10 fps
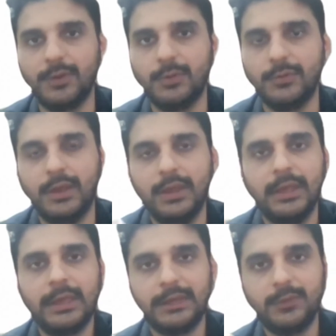out
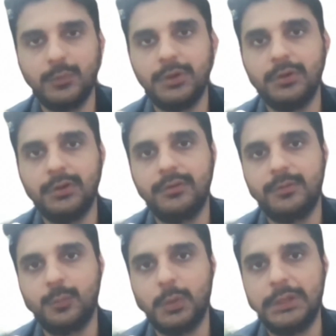is where
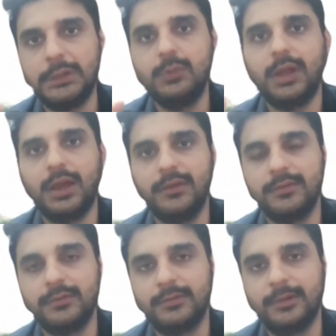its value
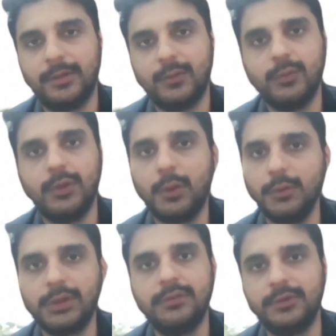lies. So now
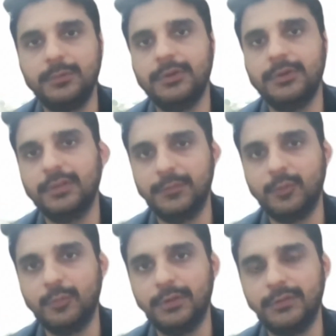you can term it as
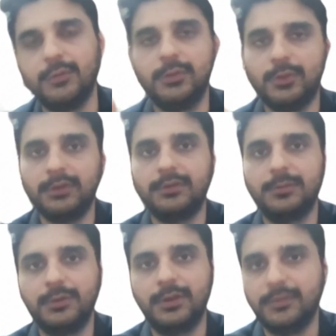information or you can
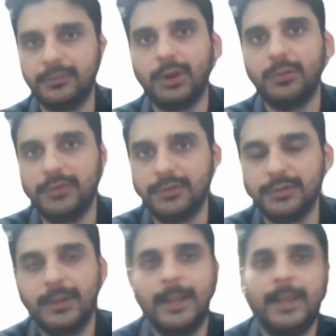term it as privacy.
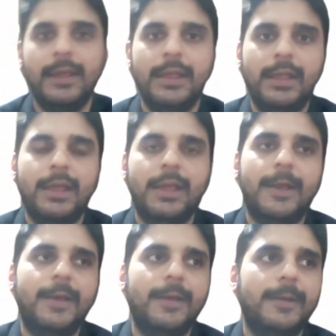
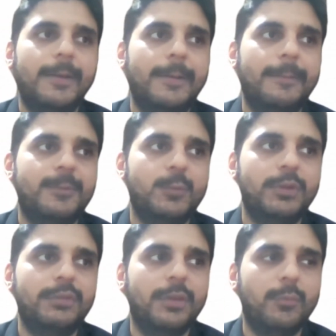
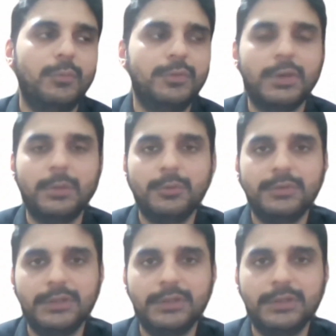When we talk about
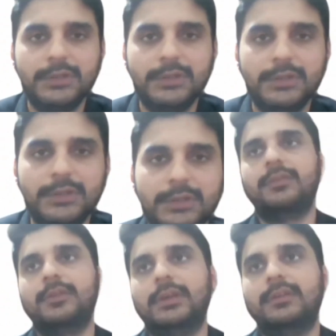data security,
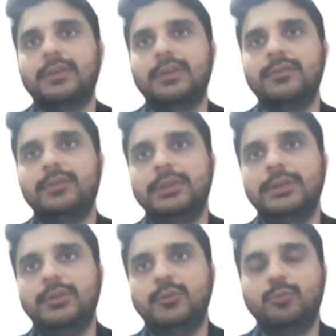it's
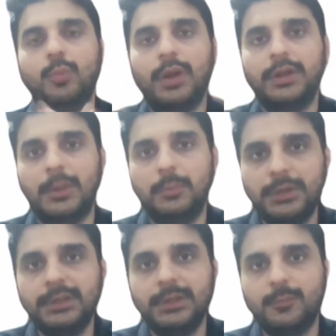essentially to provide a
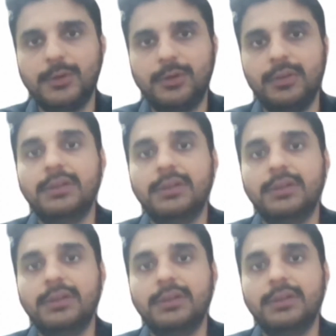medium where the
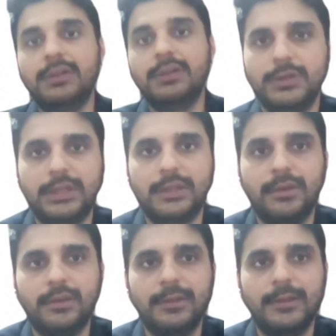integrity of the
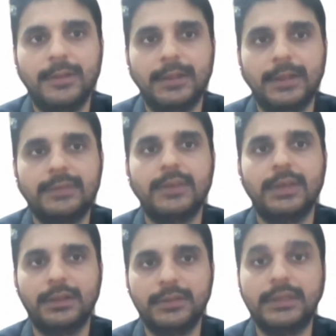data is
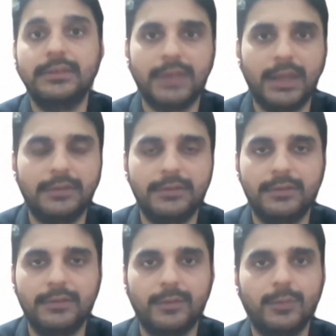held intact,
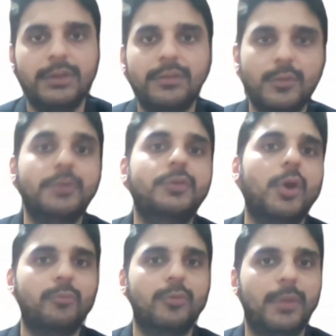so it is not
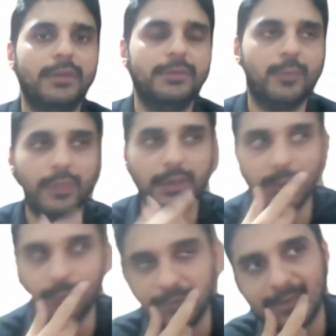compromised. So think
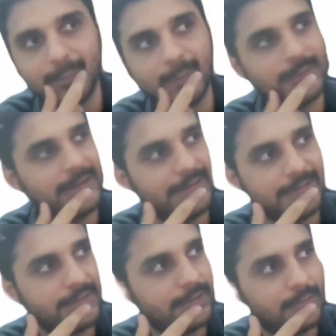of it about
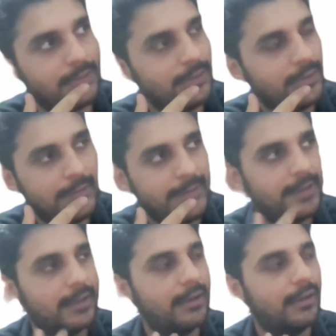as a
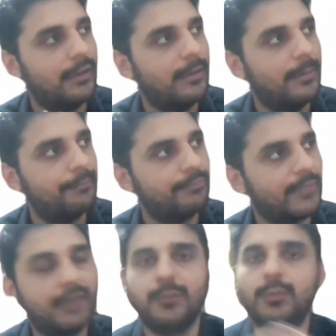
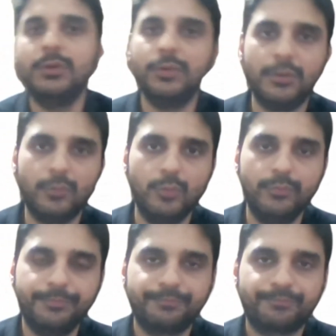window in a
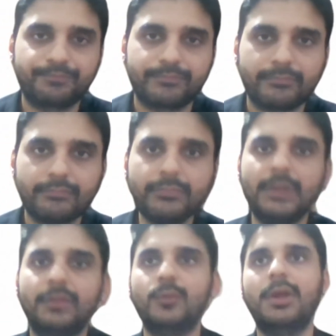room.
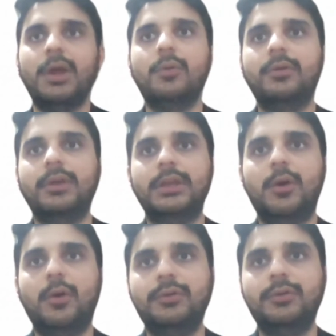So now, in
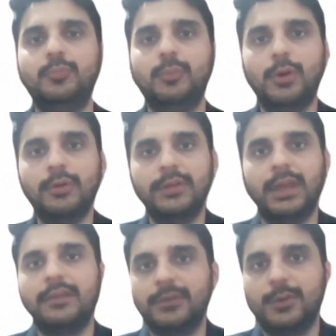order to block the
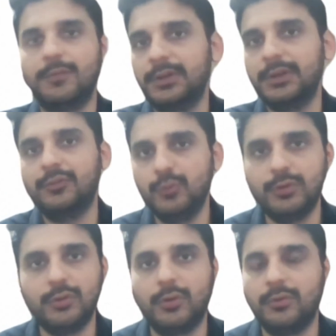access of an
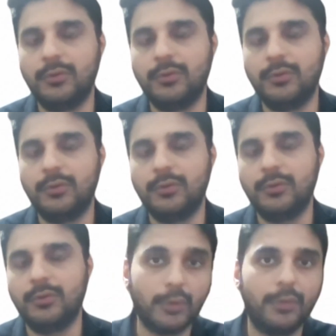intruder or someone who's
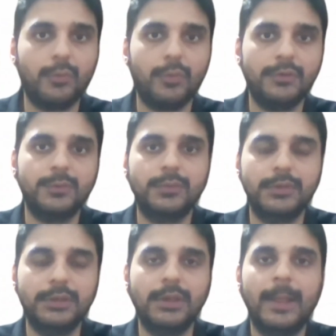not authorized to see